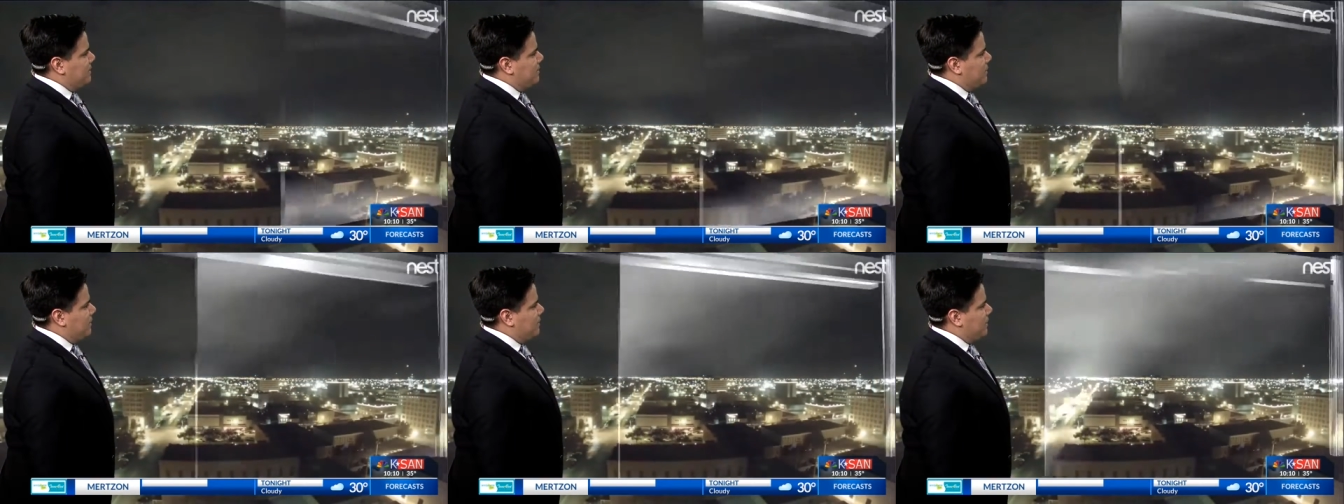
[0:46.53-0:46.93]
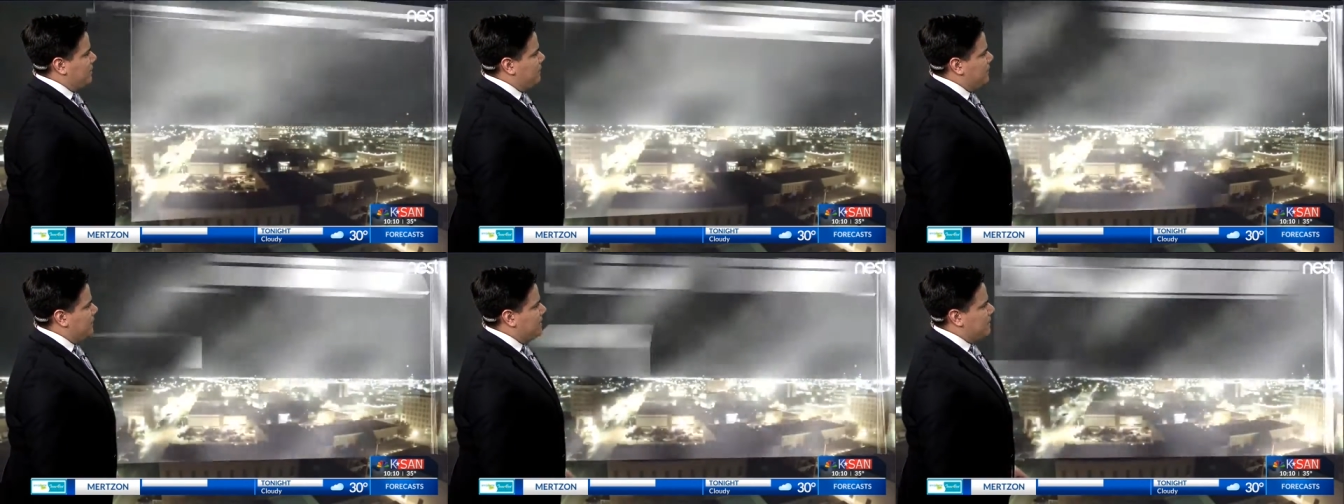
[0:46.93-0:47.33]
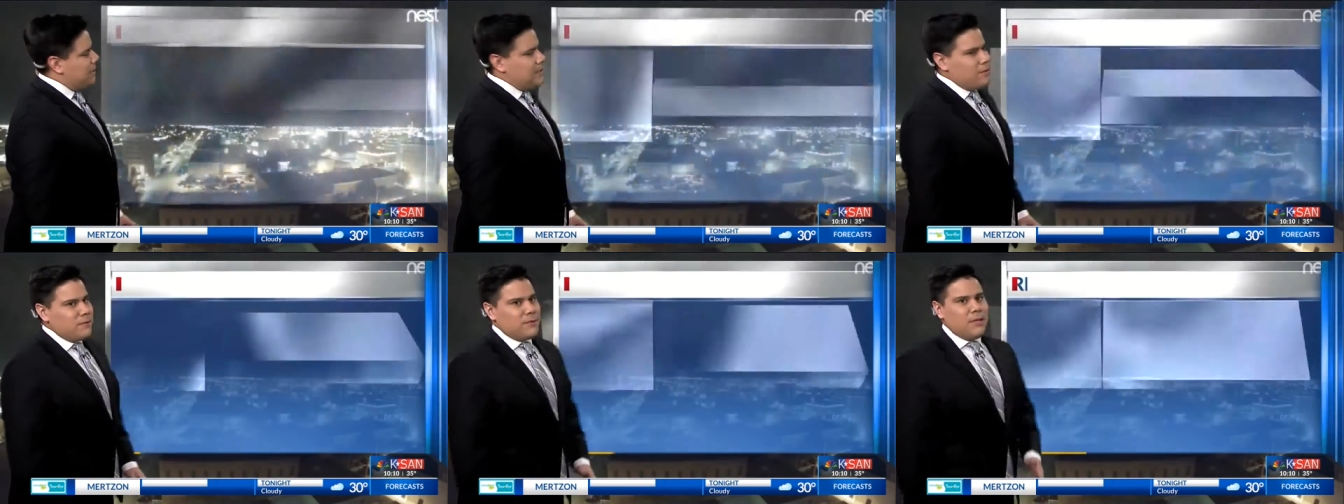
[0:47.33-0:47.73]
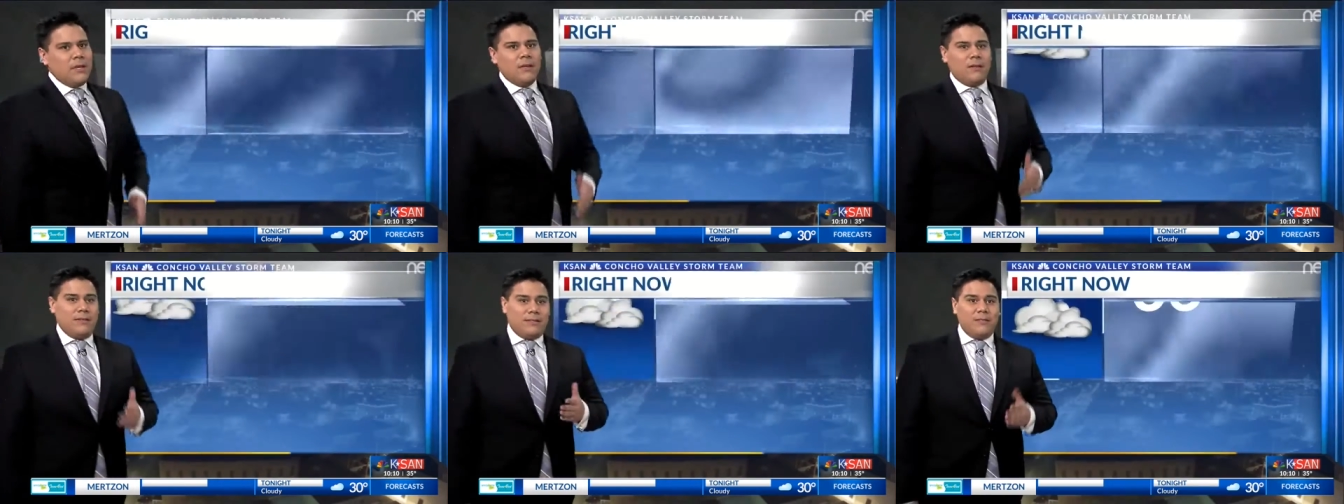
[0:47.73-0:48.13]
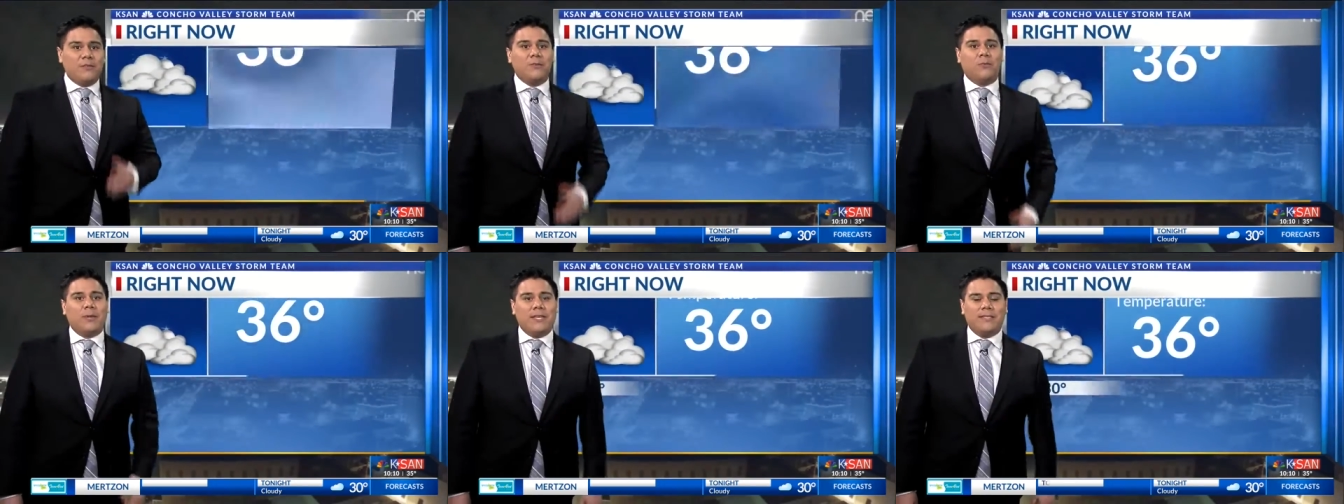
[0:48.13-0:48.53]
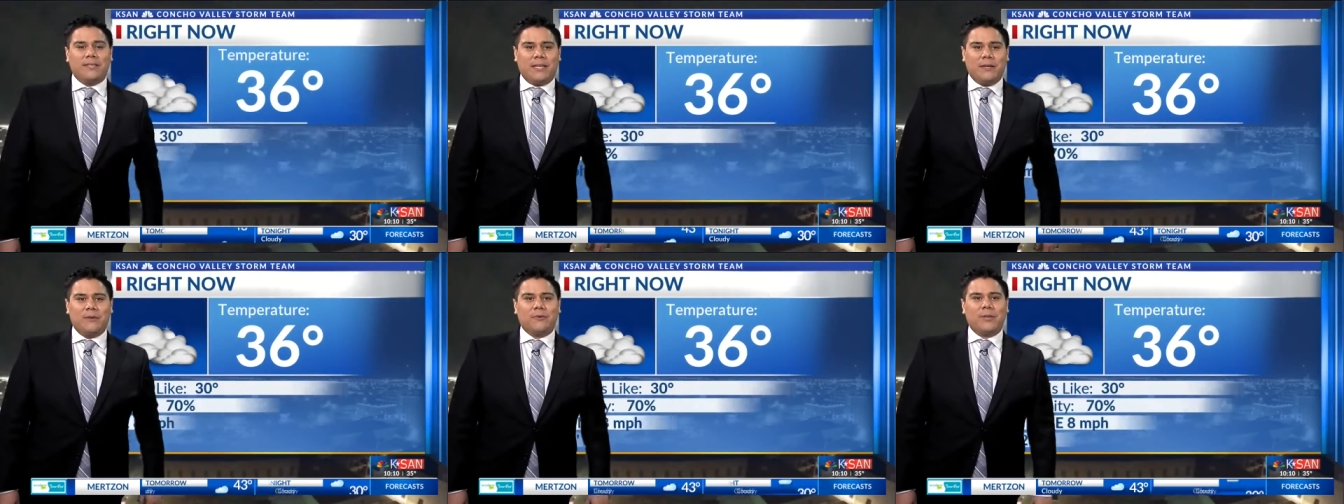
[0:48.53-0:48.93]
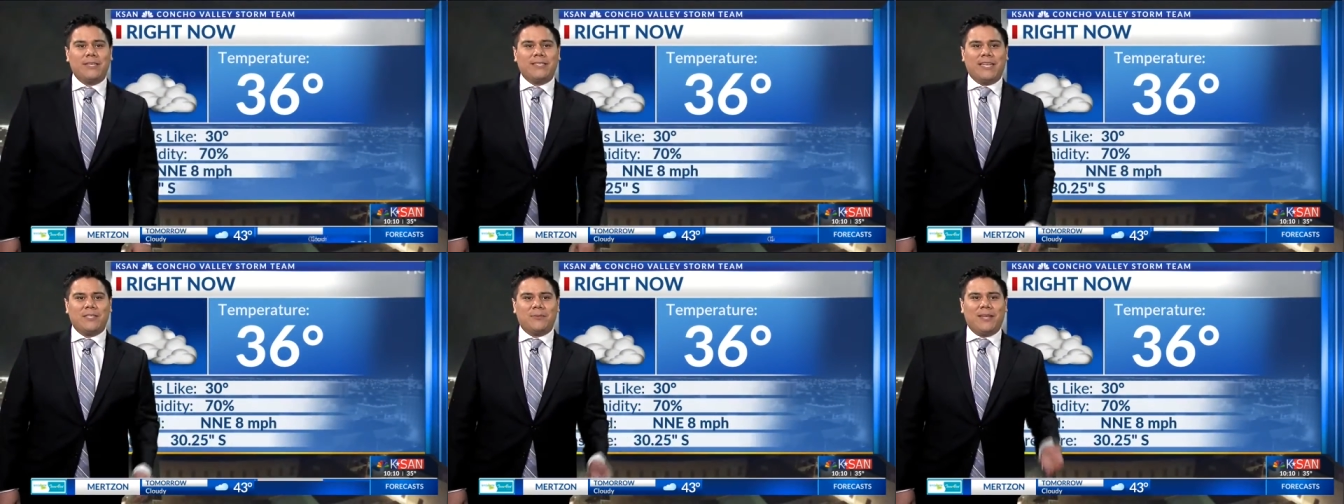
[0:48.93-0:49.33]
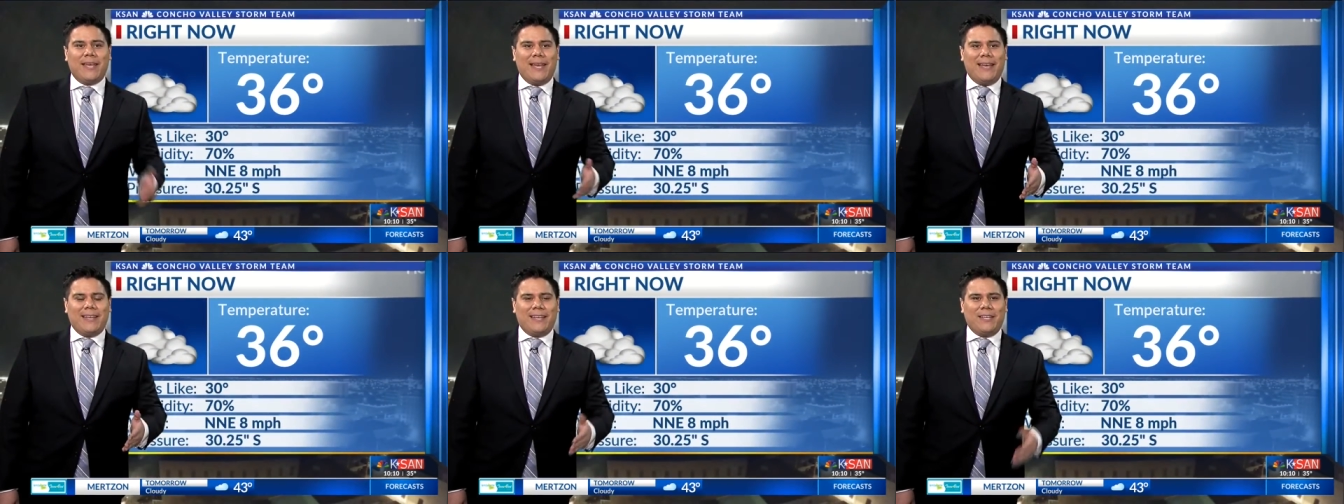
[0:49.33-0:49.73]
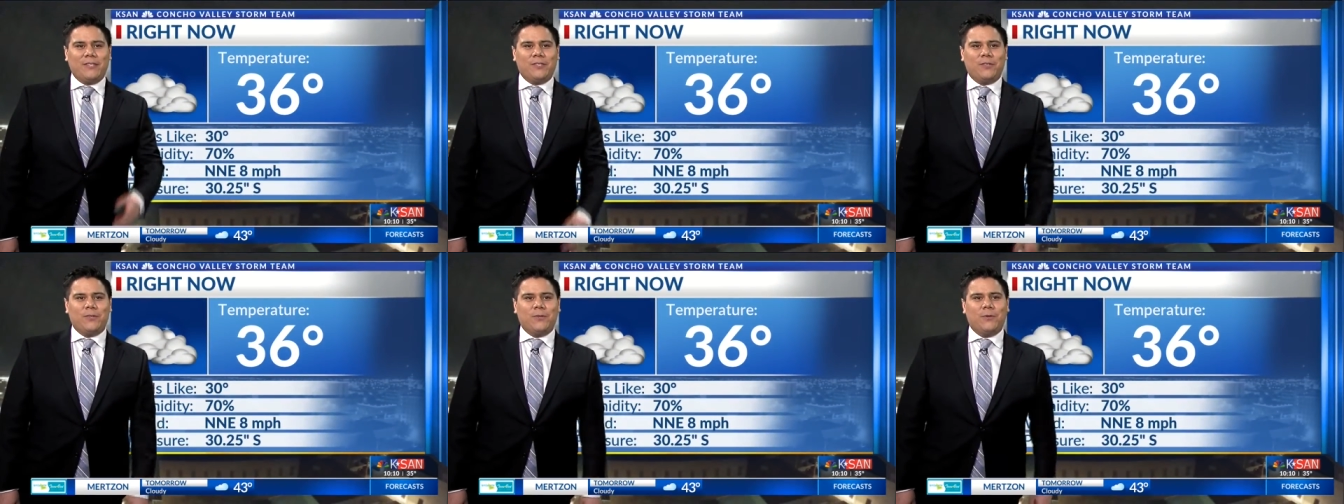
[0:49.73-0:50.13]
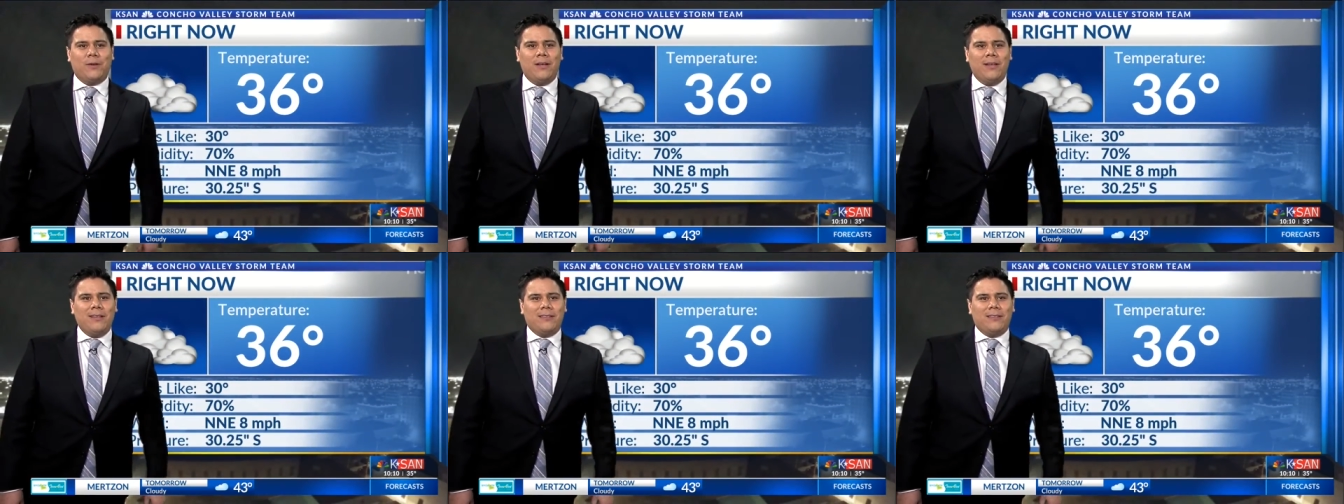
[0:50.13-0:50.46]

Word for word: So uh, definitely seeing those, going to see those winds increase as we head into